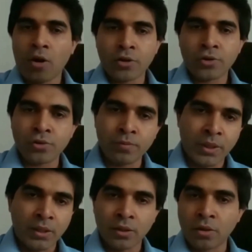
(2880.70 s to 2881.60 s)
or you should
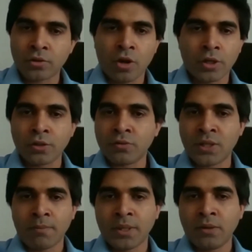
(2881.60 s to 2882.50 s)
be, talking to
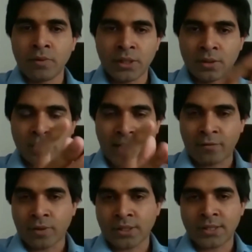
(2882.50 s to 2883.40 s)
somebody within
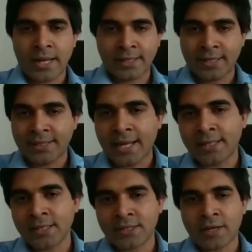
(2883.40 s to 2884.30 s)
networks like
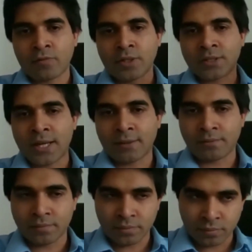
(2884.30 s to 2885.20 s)
Natalia's, networks like
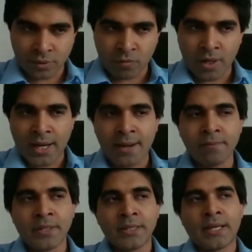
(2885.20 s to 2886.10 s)
the one
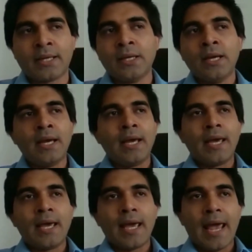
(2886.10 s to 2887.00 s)
I'm building,
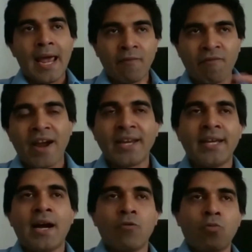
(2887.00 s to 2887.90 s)
and
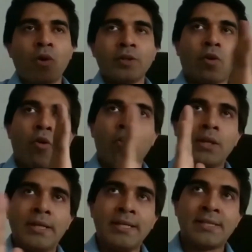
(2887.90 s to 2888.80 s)
finding out what
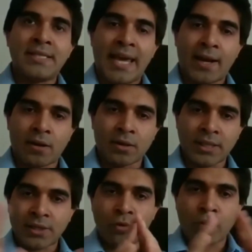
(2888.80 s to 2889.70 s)
all is there
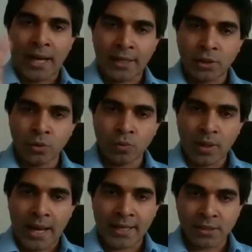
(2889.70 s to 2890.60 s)
that you can do
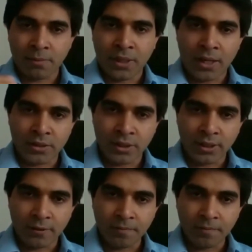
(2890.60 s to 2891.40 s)
as a PhD.